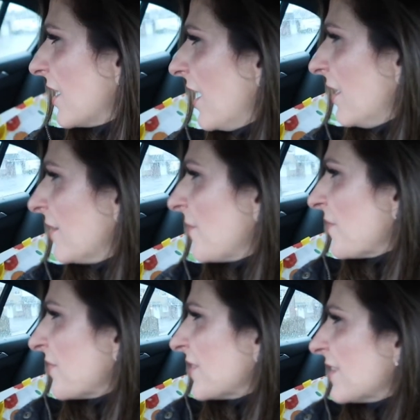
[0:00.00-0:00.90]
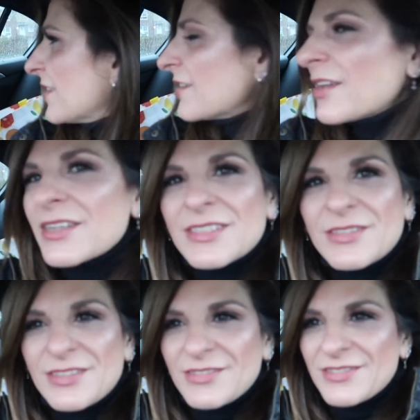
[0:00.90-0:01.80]
Yeah, down the Clyde Valley, but it's
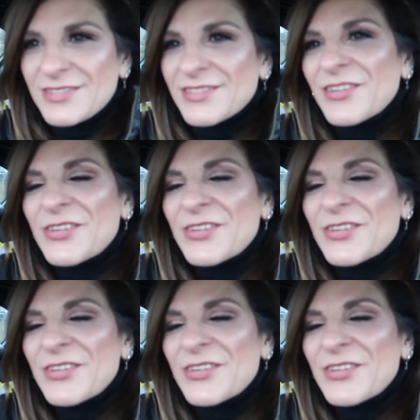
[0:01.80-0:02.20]
not Lanark.